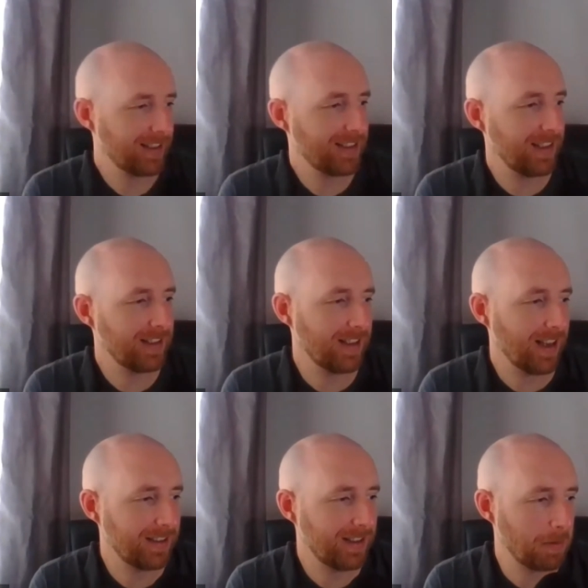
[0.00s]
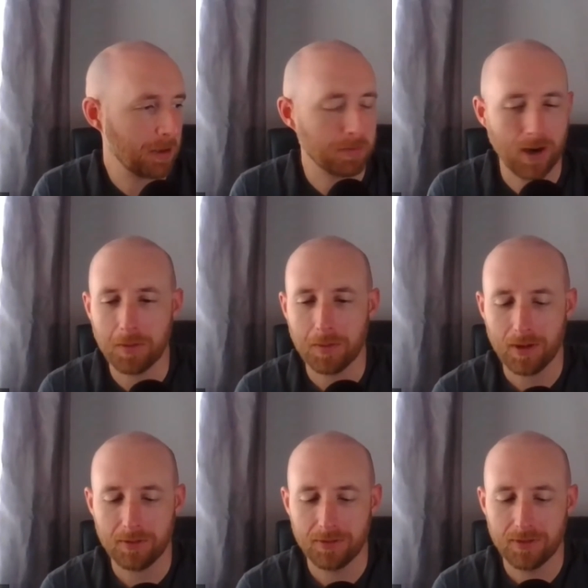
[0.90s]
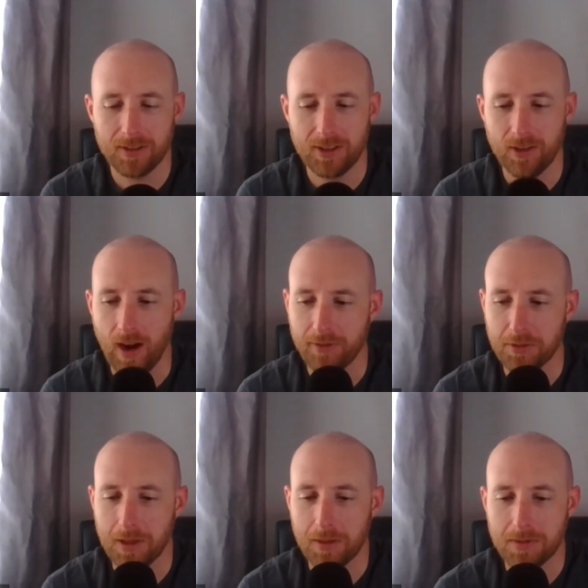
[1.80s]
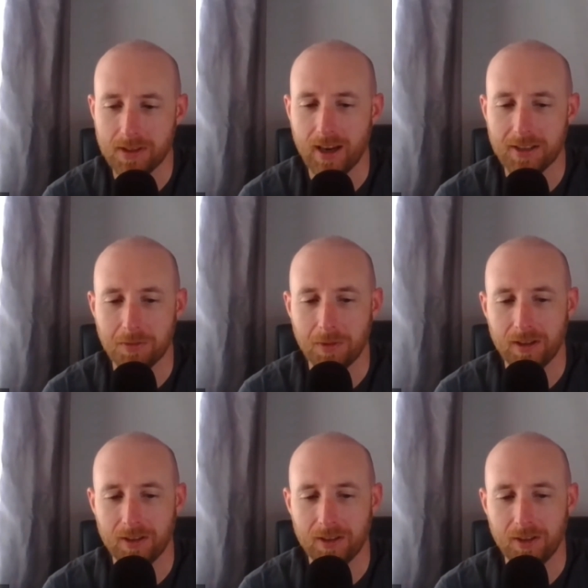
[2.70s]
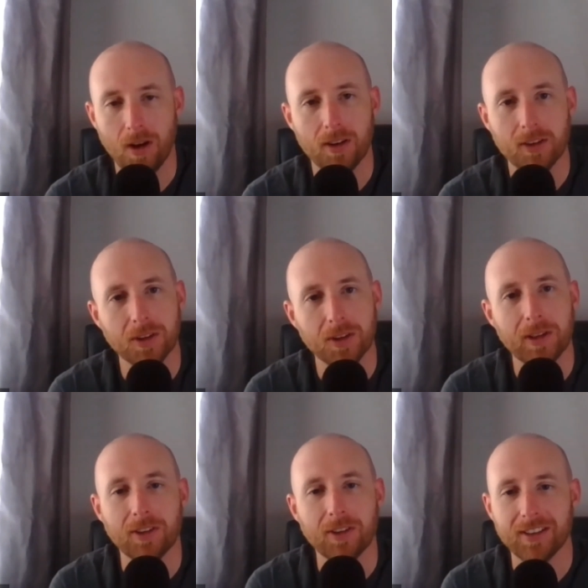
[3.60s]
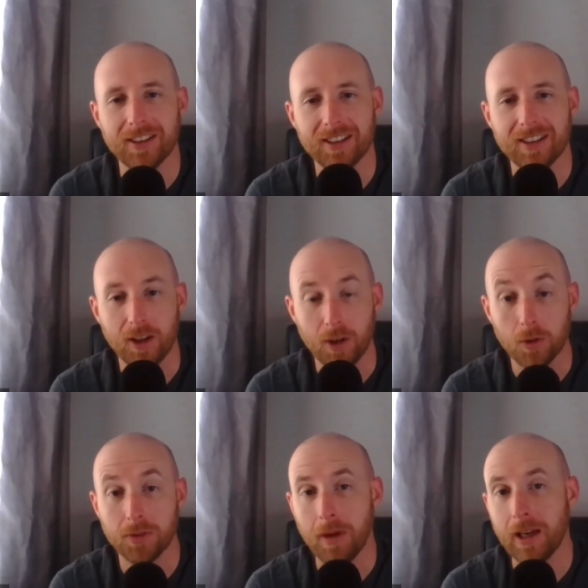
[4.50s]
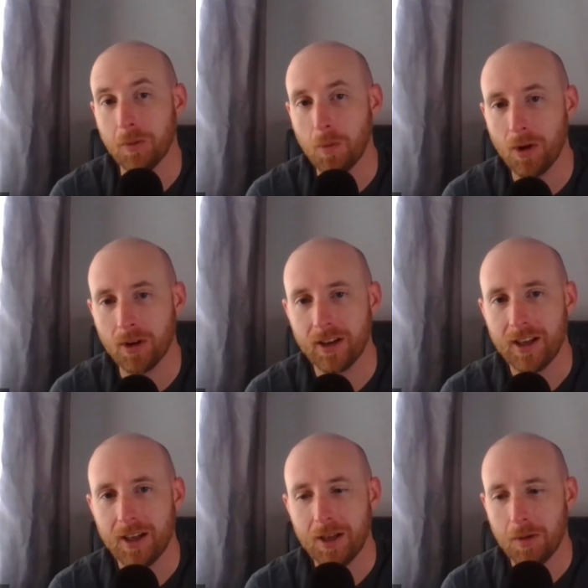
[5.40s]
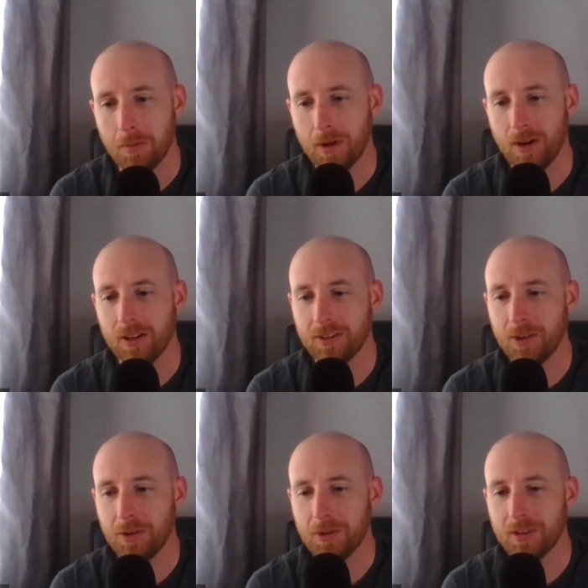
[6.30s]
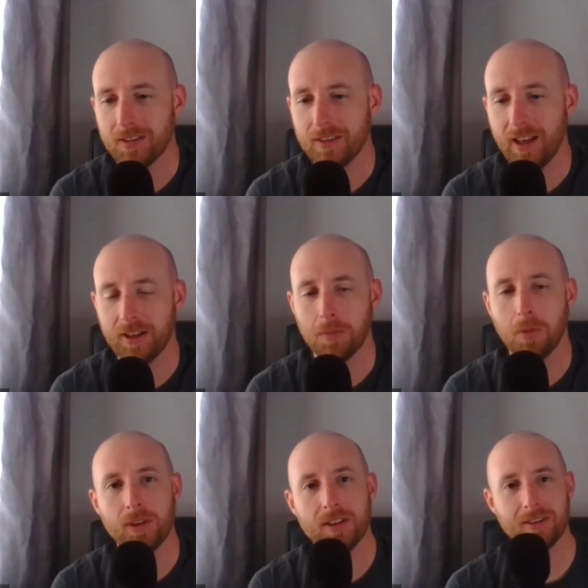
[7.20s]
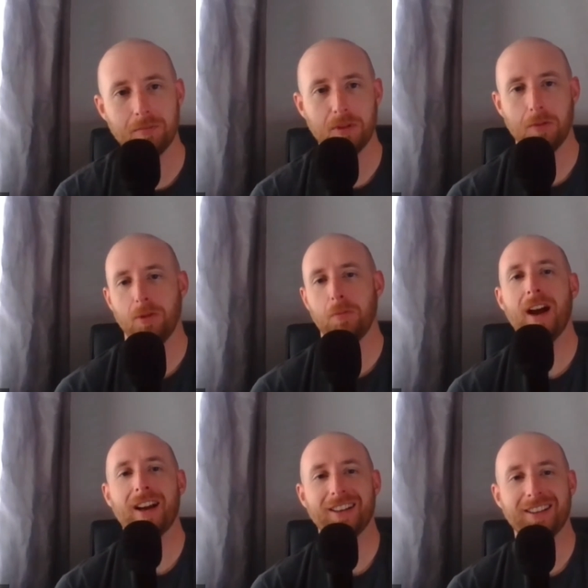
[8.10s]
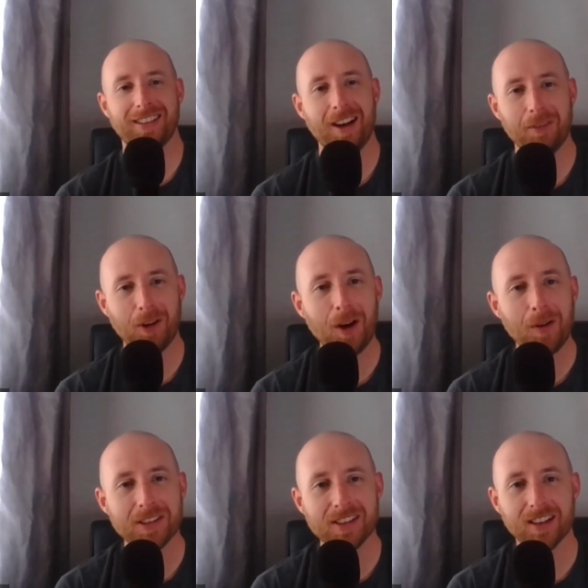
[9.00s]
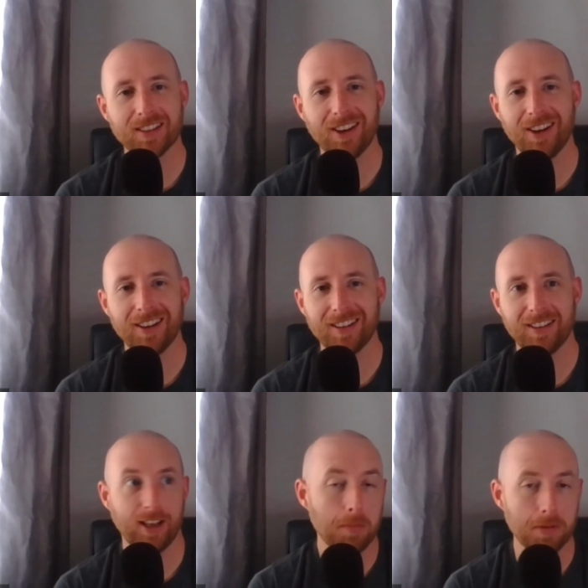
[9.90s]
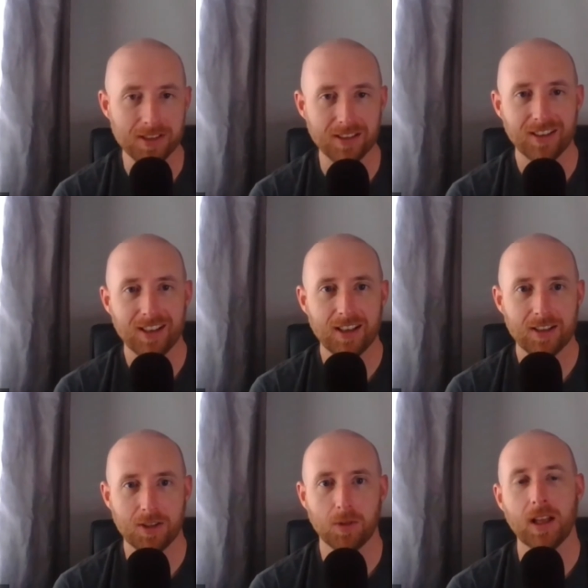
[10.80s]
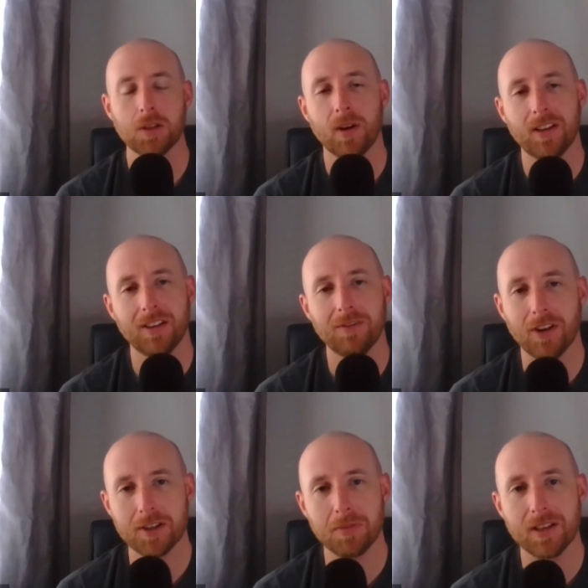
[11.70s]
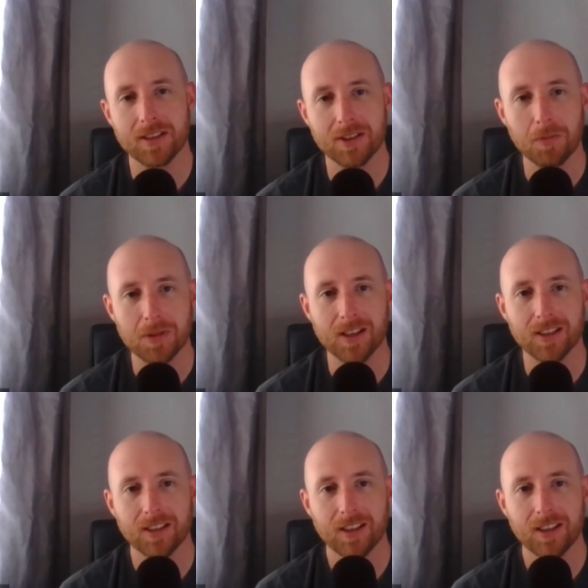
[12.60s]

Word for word: it's it's that typical problem of you have to be obsessed with your product or with your idea enough to make it work, but also then to pull you to pull back at the same time is it's kind of the opposite. So that's where the advice piece comes in